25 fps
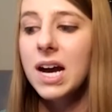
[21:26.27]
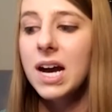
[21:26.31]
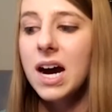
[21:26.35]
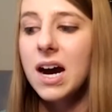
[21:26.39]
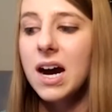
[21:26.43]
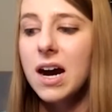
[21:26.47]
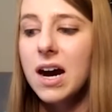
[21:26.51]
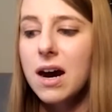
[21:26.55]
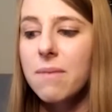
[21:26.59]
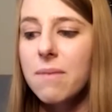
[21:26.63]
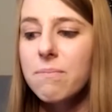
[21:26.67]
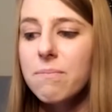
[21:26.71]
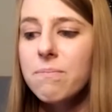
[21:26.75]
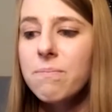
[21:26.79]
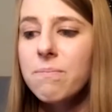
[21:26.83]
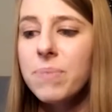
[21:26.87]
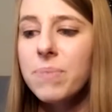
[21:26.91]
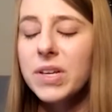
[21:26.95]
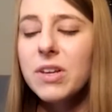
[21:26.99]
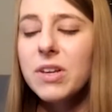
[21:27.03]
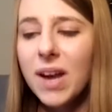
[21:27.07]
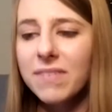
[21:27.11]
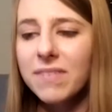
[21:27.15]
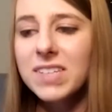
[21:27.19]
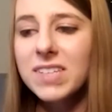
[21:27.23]
But
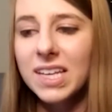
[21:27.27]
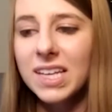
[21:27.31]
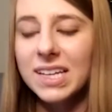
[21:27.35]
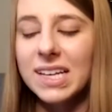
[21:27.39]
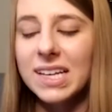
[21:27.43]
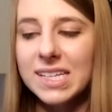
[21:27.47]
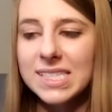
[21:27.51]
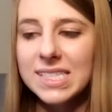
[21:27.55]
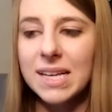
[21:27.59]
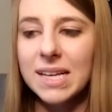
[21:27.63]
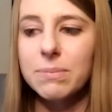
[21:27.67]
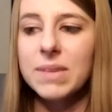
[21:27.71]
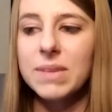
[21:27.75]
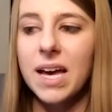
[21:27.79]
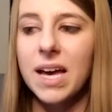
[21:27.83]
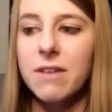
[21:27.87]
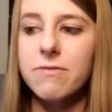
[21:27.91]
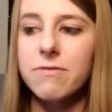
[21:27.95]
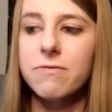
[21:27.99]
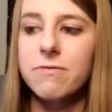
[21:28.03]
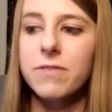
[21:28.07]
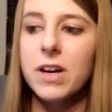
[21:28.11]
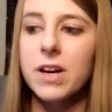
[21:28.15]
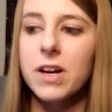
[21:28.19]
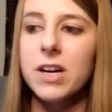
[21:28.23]
you have to like accept
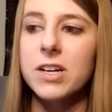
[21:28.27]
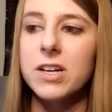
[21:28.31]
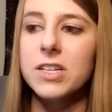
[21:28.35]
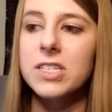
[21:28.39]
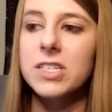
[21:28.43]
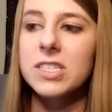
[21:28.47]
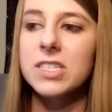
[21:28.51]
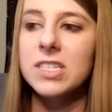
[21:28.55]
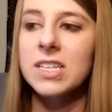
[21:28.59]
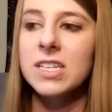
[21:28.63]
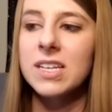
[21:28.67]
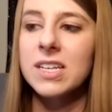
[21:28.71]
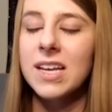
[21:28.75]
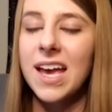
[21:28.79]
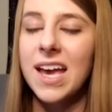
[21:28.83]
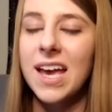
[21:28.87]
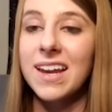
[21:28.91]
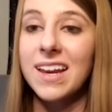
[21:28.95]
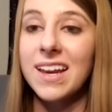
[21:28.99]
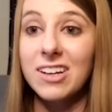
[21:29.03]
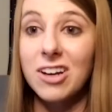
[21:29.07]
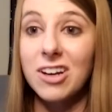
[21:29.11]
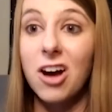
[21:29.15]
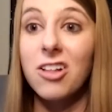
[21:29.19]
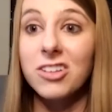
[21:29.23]
that first and
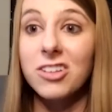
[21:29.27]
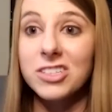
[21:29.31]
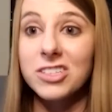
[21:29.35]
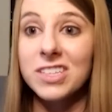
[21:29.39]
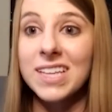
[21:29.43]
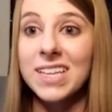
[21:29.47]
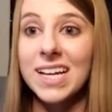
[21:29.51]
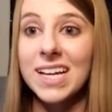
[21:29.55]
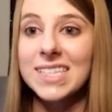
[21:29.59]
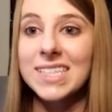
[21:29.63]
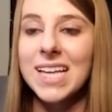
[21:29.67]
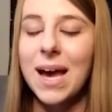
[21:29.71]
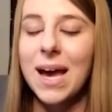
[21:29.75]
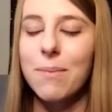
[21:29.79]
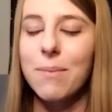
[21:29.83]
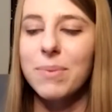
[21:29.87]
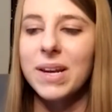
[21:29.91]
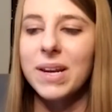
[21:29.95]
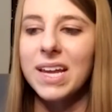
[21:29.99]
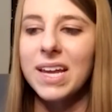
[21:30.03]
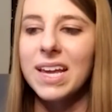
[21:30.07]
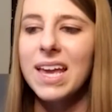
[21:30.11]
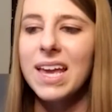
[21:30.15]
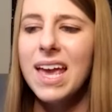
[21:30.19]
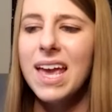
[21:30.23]
acknowledge that that's
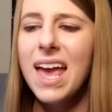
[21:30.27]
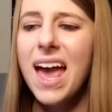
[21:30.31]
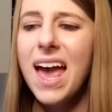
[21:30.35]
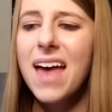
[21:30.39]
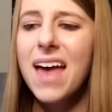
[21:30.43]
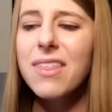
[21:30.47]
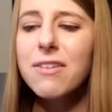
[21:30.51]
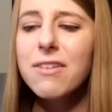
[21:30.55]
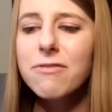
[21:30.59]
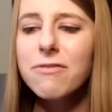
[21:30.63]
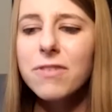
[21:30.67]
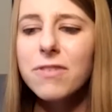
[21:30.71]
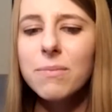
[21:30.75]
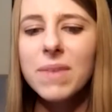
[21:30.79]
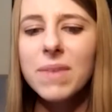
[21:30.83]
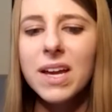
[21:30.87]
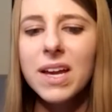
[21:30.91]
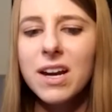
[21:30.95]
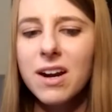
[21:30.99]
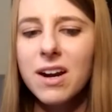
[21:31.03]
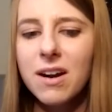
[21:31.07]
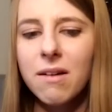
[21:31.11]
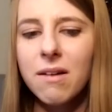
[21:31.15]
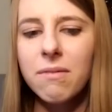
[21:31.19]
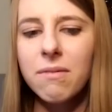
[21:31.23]
happening. And then from
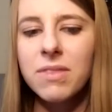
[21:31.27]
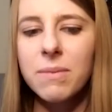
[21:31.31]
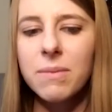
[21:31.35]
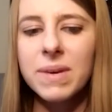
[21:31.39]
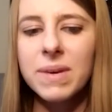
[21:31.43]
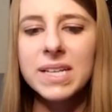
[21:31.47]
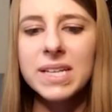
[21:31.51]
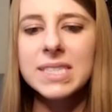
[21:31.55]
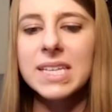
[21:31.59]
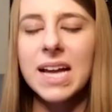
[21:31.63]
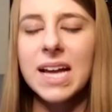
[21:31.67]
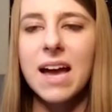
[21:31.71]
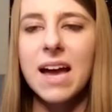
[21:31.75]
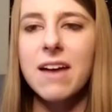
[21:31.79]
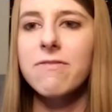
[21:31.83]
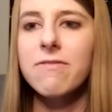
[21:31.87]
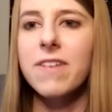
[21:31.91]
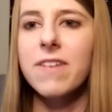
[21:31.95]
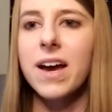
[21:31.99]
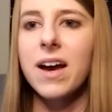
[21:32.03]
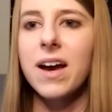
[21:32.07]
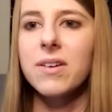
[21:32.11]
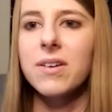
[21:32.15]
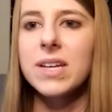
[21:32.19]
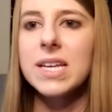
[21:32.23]
there, the biggest thing I
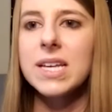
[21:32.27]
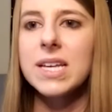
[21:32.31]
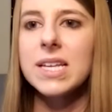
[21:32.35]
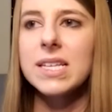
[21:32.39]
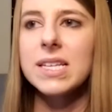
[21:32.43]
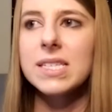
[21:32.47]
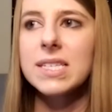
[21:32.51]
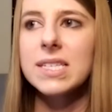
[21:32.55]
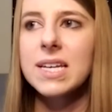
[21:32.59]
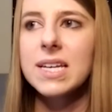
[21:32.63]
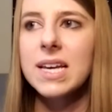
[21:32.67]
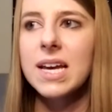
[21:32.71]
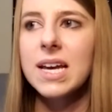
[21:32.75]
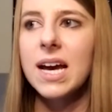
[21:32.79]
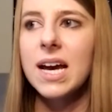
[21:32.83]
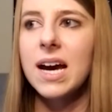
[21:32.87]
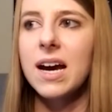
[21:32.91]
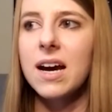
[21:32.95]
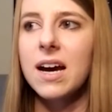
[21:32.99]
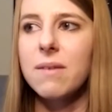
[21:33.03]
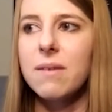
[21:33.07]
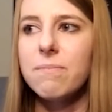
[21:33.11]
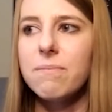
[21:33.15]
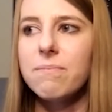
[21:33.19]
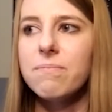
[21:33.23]
found is
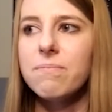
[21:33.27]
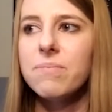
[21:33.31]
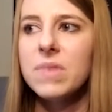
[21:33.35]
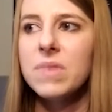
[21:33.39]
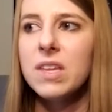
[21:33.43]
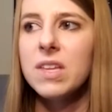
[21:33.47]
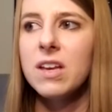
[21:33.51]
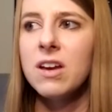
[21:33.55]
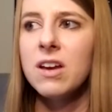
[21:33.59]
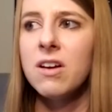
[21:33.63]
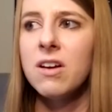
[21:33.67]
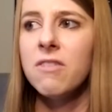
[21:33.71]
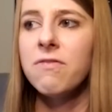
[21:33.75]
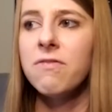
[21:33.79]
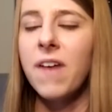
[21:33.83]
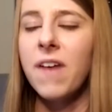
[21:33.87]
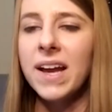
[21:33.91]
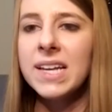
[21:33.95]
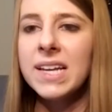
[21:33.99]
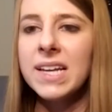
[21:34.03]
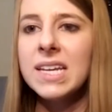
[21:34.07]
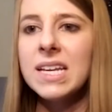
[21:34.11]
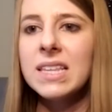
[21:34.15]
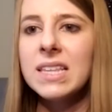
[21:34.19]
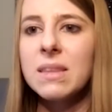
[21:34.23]

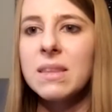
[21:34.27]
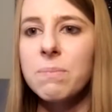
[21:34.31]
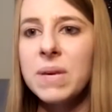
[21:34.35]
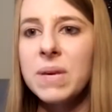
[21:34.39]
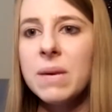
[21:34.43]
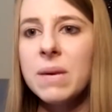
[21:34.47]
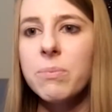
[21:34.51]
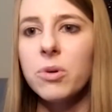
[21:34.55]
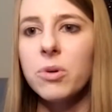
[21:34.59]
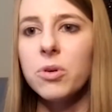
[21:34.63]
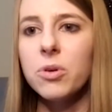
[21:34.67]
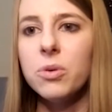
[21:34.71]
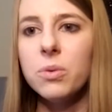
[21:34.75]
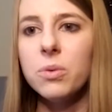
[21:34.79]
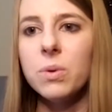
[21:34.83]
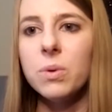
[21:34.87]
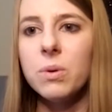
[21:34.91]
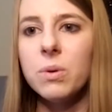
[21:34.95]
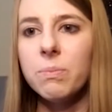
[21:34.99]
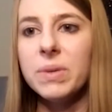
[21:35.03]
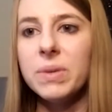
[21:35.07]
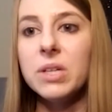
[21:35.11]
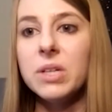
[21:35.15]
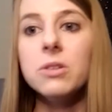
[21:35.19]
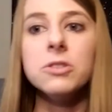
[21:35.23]
finding the people who
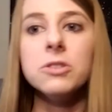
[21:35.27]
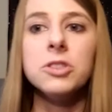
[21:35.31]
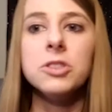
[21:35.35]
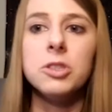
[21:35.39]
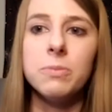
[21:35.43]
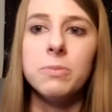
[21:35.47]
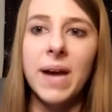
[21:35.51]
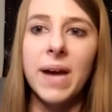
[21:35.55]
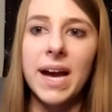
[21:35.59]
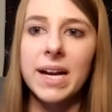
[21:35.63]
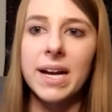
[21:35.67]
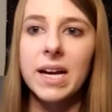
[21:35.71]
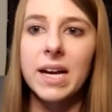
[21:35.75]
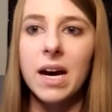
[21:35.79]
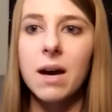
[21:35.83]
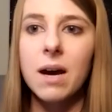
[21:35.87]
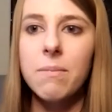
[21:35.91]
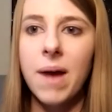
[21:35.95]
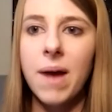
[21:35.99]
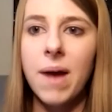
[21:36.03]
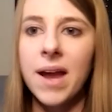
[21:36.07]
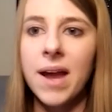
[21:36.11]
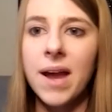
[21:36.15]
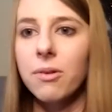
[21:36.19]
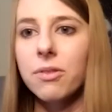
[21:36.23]
will build you back up.
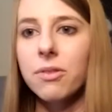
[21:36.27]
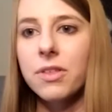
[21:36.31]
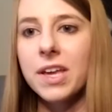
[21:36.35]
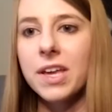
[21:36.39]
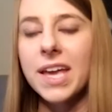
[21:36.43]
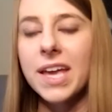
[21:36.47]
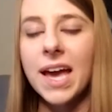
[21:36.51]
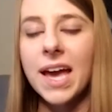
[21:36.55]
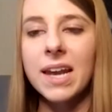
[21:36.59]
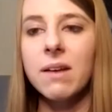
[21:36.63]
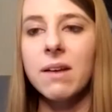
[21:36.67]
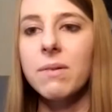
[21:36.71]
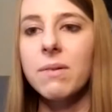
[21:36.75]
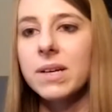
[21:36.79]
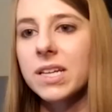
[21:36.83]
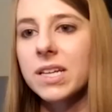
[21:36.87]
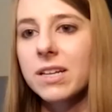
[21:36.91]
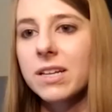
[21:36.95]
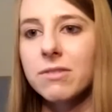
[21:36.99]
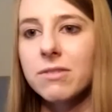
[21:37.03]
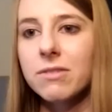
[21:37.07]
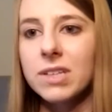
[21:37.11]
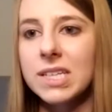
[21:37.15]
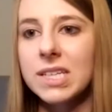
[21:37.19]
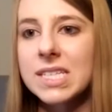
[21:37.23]
I don't think anyone
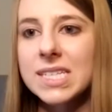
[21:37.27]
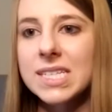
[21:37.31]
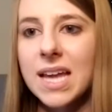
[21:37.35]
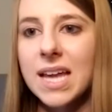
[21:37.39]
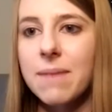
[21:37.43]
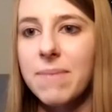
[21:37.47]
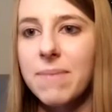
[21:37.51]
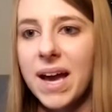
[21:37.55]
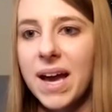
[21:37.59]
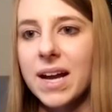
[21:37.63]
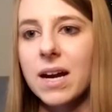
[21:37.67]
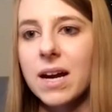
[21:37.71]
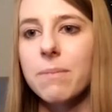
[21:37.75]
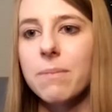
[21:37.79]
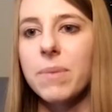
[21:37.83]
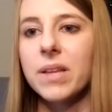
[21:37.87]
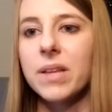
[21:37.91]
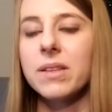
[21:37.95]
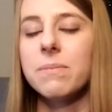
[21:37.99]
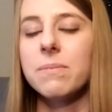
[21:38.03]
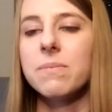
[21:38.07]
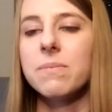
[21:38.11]
can really stand back up on them